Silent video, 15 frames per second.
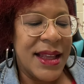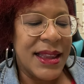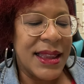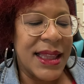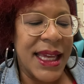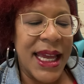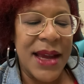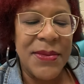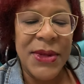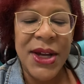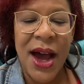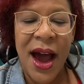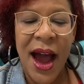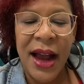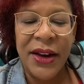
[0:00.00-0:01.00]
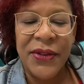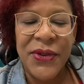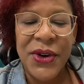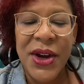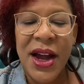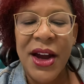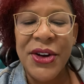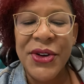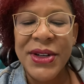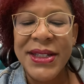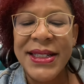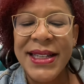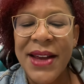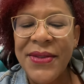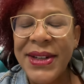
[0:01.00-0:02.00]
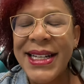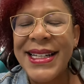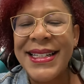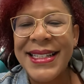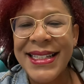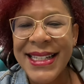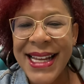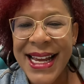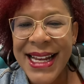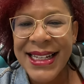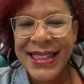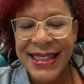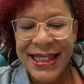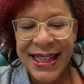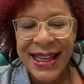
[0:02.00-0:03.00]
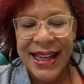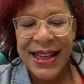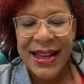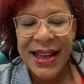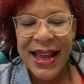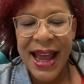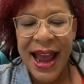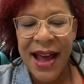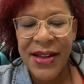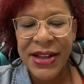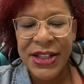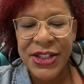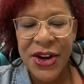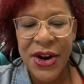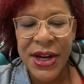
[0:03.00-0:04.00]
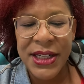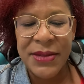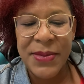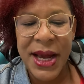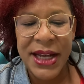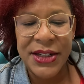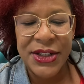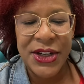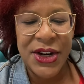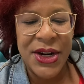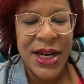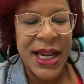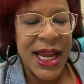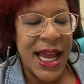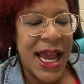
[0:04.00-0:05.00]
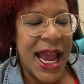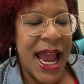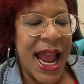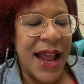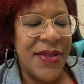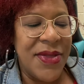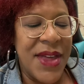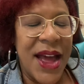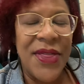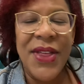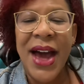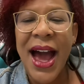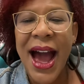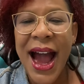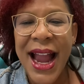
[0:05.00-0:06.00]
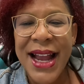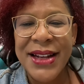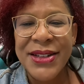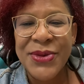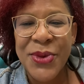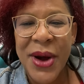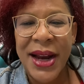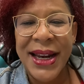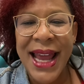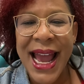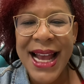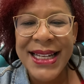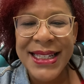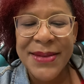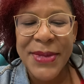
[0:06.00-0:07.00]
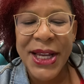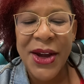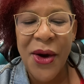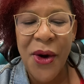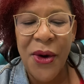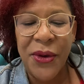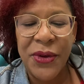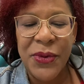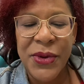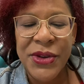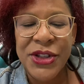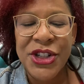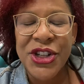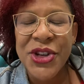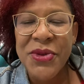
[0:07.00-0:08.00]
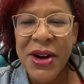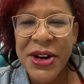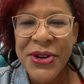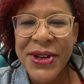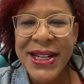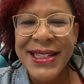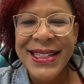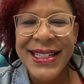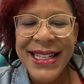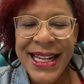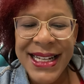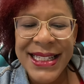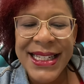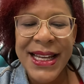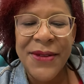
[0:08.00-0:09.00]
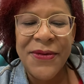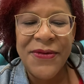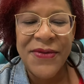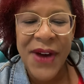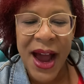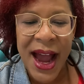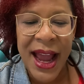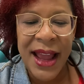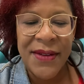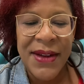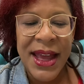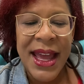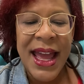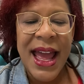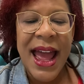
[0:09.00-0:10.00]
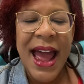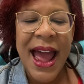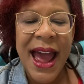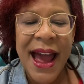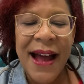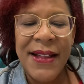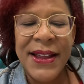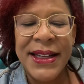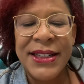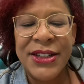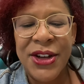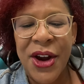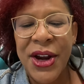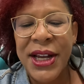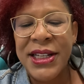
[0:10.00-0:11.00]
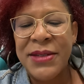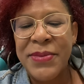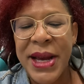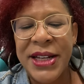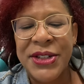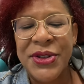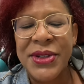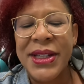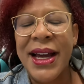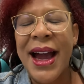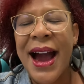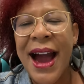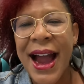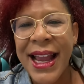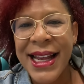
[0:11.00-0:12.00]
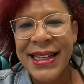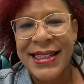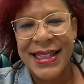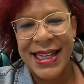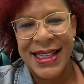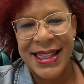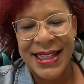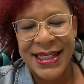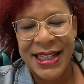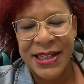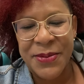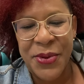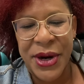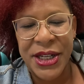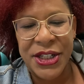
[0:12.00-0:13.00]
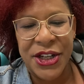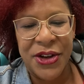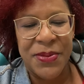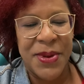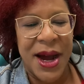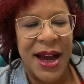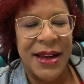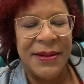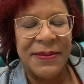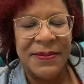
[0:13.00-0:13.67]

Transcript: Liam Cox for 176. ALEKS targets mastered. And then the highest one, Esme Holt with 265. ALEKS targets mastered, the highest in the 6.2 pod.